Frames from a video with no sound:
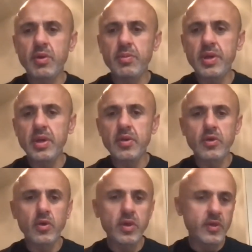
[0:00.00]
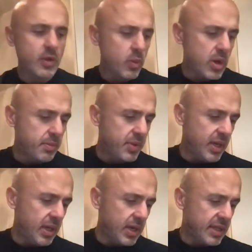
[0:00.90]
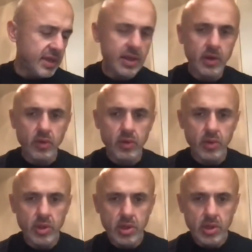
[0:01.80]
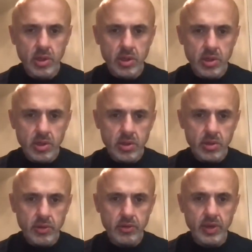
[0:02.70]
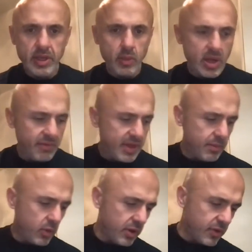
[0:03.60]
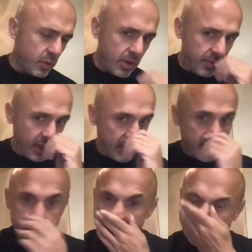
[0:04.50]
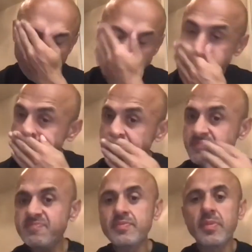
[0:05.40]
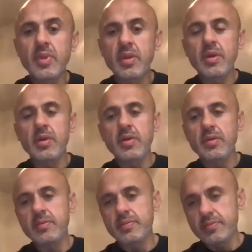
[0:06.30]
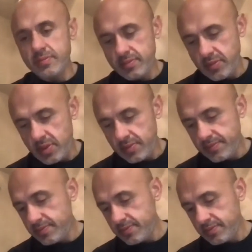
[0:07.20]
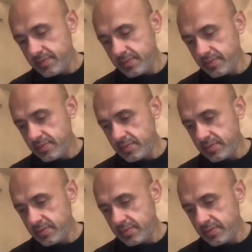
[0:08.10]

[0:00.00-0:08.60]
one being. So is the one being identical to any one of them? What is the one being? And that's why I think that yeah the being